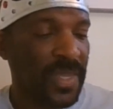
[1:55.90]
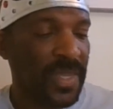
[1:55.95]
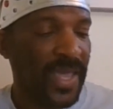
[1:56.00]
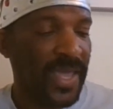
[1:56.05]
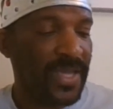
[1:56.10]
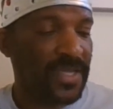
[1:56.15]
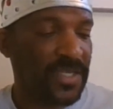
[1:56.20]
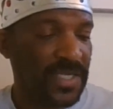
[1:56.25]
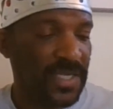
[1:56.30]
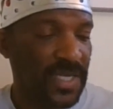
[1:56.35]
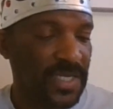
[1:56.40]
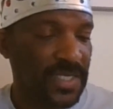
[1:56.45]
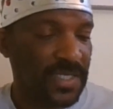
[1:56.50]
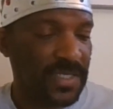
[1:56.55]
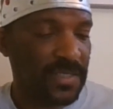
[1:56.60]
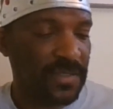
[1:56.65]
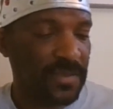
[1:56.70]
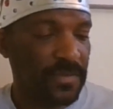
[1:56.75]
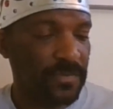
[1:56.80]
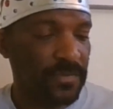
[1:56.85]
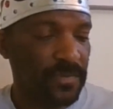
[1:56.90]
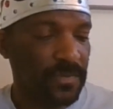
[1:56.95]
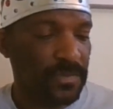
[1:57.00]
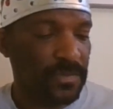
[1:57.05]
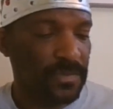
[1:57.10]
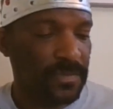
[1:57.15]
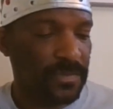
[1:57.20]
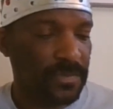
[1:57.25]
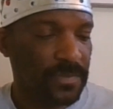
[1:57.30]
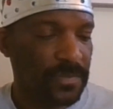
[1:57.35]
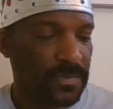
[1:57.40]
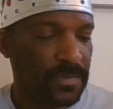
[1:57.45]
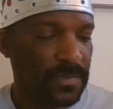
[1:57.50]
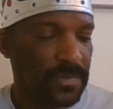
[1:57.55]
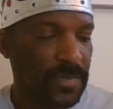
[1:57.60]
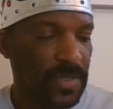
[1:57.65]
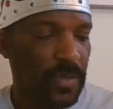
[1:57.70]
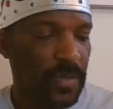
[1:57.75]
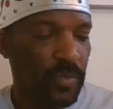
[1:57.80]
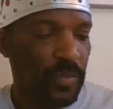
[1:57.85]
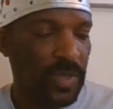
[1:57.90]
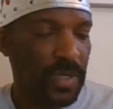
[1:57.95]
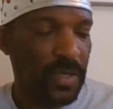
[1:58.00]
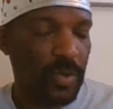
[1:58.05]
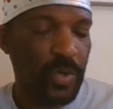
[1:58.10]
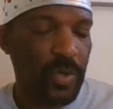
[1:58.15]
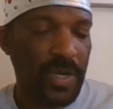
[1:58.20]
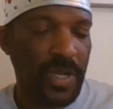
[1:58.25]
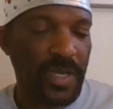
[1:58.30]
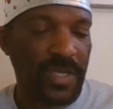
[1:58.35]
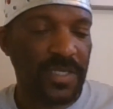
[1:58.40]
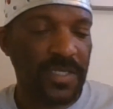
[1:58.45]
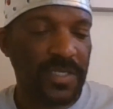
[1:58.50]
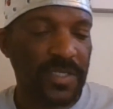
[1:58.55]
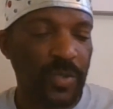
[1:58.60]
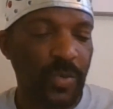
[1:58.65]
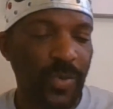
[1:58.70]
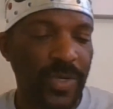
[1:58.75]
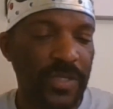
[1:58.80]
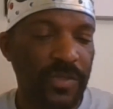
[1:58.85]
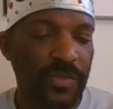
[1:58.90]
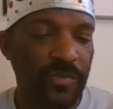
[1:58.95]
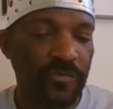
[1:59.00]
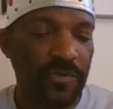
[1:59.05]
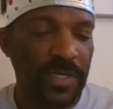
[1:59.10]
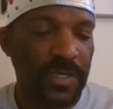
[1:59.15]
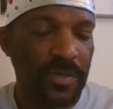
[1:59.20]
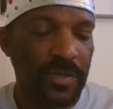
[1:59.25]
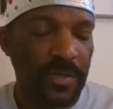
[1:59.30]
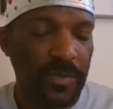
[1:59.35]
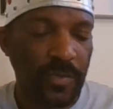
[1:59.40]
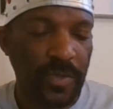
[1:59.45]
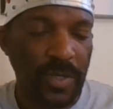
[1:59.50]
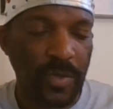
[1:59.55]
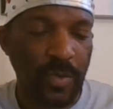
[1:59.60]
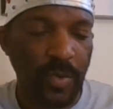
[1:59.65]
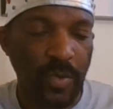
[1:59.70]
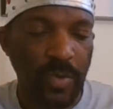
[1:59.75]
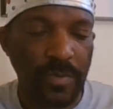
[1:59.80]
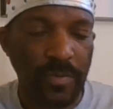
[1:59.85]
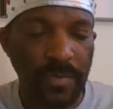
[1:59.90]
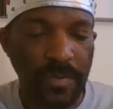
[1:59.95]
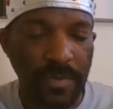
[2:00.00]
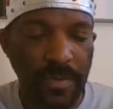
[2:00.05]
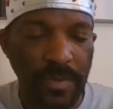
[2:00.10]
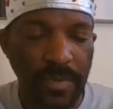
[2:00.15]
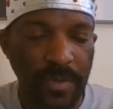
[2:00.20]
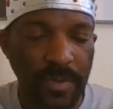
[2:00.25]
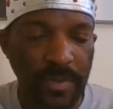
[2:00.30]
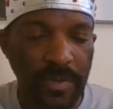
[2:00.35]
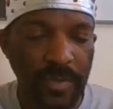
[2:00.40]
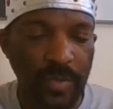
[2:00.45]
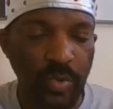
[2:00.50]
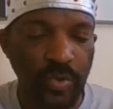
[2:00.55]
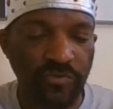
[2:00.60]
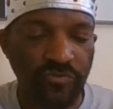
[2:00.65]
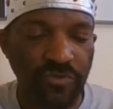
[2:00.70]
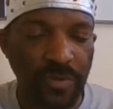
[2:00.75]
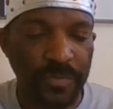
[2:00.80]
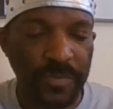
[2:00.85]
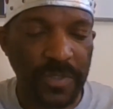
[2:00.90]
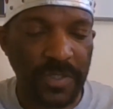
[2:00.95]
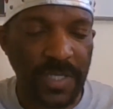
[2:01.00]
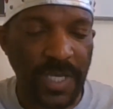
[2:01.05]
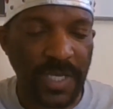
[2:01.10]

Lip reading: Exodus. We're going to go to Exodus 23. We're going to go through scriptures.